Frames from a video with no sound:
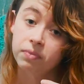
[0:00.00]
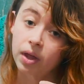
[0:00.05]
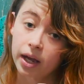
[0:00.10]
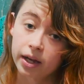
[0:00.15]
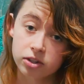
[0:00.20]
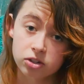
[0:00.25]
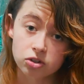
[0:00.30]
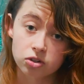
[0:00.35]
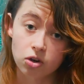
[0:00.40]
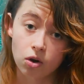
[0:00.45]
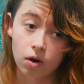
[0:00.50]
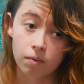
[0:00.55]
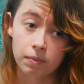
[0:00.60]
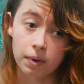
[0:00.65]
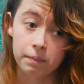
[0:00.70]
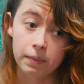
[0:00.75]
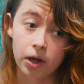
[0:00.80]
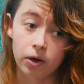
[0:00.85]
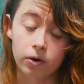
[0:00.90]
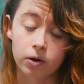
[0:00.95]
I just go on my
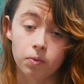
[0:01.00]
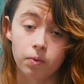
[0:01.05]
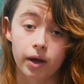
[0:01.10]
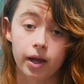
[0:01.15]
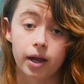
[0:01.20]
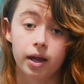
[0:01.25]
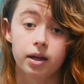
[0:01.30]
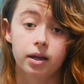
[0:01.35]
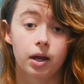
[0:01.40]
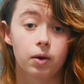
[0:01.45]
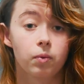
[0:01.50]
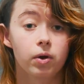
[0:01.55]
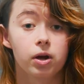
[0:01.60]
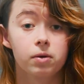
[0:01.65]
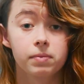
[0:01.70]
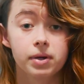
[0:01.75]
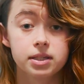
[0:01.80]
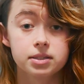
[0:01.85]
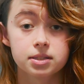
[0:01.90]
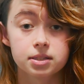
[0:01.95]
merry way. I wear
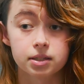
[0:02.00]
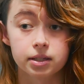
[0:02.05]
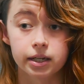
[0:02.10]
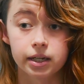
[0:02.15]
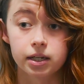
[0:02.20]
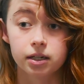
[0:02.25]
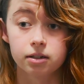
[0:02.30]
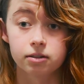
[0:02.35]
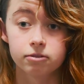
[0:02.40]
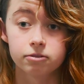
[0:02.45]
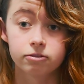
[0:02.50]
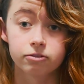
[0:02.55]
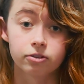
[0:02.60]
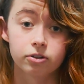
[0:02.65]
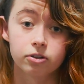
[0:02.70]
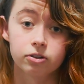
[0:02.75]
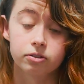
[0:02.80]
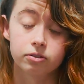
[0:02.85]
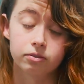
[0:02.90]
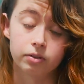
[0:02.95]
my sling
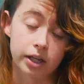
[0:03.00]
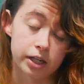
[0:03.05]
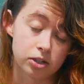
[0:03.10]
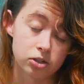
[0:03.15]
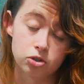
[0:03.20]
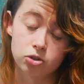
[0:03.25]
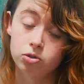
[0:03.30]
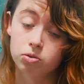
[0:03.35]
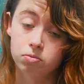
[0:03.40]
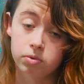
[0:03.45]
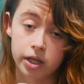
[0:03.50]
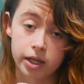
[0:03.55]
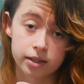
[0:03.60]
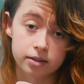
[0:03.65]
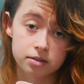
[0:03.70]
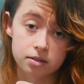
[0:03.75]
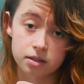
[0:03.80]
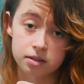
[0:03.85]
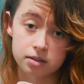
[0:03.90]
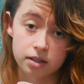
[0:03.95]
for like 2 weeks
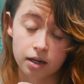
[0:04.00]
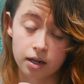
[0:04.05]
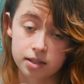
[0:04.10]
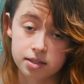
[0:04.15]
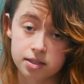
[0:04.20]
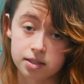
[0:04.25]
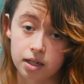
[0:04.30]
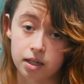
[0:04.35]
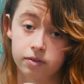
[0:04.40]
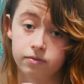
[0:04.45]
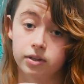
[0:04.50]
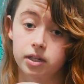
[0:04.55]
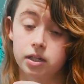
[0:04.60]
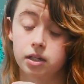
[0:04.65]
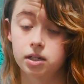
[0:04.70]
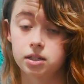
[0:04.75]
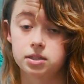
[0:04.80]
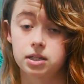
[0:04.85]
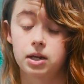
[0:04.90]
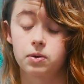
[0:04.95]
because I got sick of it,
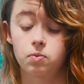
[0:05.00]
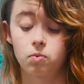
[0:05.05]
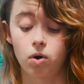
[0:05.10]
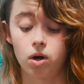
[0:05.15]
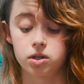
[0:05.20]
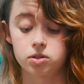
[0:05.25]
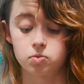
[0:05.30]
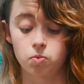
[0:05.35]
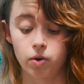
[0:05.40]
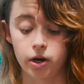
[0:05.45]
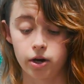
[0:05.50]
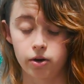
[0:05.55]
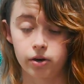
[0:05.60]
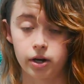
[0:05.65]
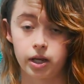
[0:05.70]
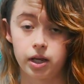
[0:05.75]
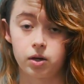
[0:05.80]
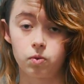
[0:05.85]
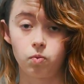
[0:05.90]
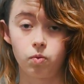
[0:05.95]
because I was
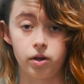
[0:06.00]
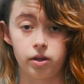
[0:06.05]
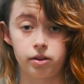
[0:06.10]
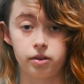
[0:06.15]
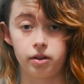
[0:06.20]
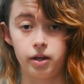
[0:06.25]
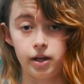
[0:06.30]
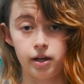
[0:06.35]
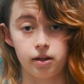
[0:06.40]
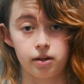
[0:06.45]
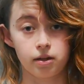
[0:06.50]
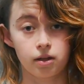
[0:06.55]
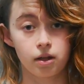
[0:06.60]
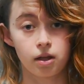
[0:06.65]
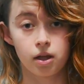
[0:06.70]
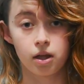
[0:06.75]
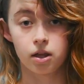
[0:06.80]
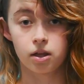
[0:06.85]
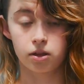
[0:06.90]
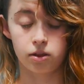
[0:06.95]
wearing it with like
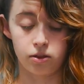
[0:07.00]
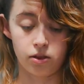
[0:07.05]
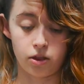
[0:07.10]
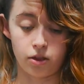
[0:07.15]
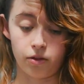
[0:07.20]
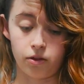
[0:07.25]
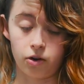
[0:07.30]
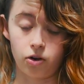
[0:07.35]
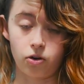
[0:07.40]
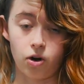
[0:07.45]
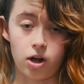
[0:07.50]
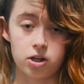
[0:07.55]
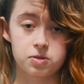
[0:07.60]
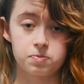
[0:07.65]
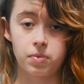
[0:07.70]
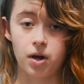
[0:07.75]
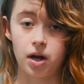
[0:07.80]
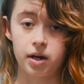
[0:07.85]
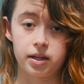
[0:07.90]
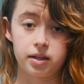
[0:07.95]
the
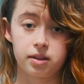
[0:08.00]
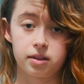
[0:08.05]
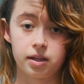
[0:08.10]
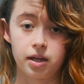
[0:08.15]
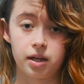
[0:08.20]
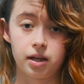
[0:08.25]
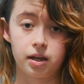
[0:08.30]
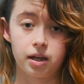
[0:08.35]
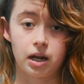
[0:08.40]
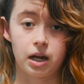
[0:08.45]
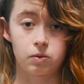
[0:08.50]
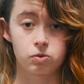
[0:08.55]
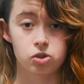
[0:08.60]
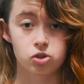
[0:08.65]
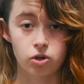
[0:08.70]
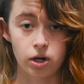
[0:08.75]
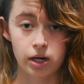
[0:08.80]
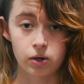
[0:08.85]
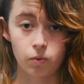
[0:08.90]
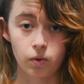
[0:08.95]
crossbody thing and I was
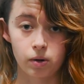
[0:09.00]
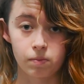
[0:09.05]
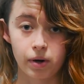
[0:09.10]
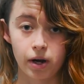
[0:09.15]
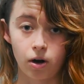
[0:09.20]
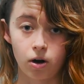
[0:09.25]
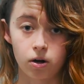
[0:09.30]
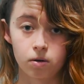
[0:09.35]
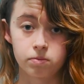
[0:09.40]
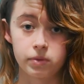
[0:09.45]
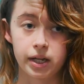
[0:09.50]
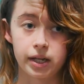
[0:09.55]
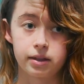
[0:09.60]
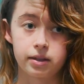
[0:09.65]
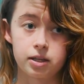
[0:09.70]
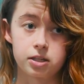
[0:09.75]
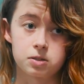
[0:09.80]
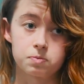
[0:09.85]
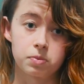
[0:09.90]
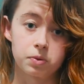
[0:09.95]
trying to wear my arm like
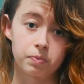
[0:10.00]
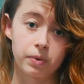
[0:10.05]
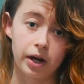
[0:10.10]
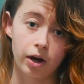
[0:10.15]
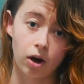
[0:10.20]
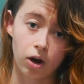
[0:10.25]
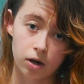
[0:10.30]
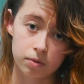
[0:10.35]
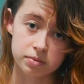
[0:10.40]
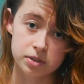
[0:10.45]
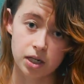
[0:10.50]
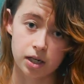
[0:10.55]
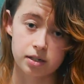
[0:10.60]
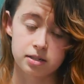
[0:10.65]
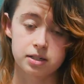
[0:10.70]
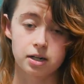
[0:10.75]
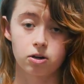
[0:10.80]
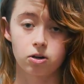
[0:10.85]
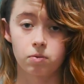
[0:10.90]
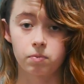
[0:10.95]
this, but my arm tugs
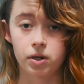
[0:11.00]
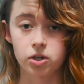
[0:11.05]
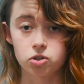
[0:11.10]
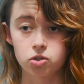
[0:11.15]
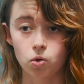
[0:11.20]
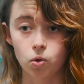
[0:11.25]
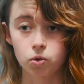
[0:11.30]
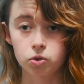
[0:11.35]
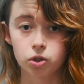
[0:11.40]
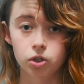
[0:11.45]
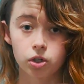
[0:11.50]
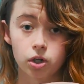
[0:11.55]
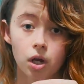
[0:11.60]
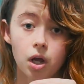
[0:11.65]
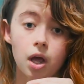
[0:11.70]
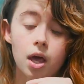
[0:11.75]
down on my shoulder.